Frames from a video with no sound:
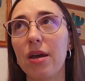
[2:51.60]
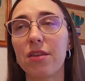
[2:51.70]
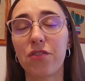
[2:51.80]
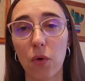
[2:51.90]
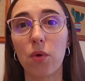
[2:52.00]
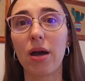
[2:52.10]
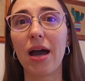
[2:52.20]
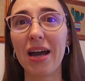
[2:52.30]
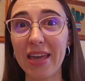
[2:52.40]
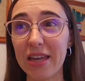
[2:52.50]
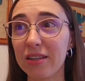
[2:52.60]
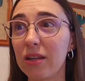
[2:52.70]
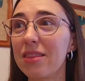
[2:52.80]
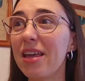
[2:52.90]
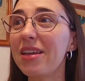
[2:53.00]
So again,
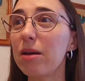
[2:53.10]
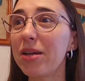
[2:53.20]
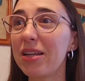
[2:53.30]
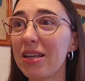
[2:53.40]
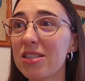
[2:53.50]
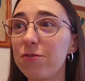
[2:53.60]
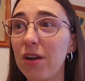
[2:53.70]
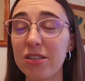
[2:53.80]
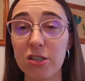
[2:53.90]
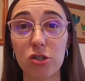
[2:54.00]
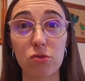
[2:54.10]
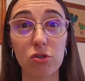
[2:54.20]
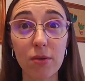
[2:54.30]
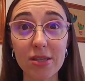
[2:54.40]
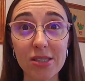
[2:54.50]
they can be classified into
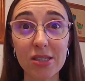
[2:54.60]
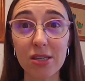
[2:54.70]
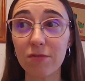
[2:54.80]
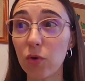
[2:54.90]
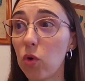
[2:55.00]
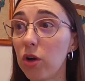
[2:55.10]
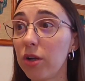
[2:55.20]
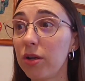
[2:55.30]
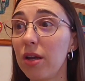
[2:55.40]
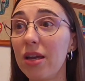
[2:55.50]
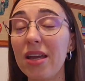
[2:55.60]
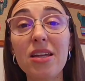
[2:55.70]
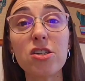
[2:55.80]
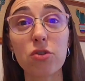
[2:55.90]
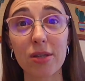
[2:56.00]
transitive or
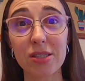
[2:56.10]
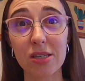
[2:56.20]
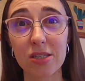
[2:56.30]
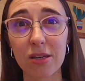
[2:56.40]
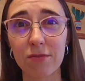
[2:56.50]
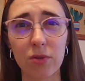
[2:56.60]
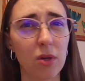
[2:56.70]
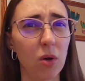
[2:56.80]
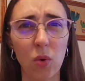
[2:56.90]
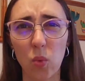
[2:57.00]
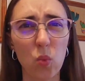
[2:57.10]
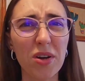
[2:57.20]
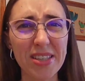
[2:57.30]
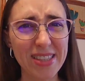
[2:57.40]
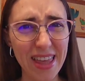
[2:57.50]
intransitive. What
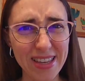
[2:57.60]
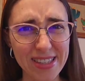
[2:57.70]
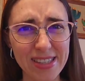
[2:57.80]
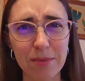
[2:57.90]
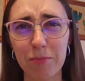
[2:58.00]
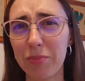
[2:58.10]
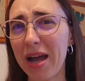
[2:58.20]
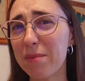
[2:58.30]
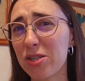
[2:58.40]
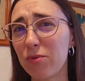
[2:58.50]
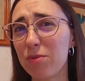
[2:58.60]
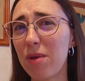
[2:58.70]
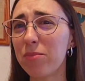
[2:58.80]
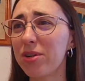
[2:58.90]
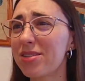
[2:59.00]
is this? Perhaps you
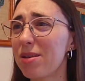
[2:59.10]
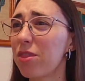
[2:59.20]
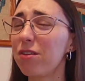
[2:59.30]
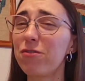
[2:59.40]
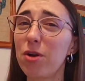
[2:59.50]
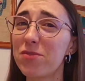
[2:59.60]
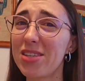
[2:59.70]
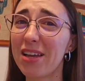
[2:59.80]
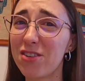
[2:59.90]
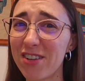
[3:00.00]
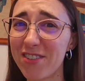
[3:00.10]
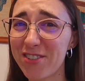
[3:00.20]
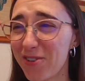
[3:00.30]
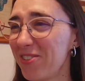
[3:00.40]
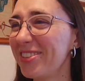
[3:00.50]
remember something from secondary
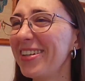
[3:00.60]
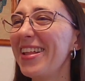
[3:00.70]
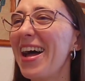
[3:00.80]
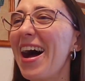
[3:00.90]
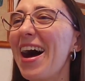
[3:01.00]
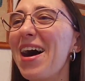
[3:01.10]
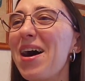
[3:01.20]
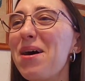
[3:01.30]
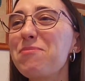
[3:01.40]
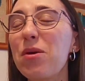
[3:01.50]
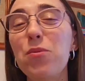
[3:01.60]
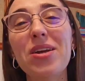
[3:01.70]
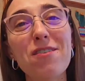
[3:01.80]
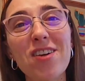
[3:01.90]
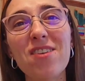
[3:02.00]
school. When
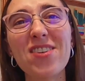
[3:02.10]
a verb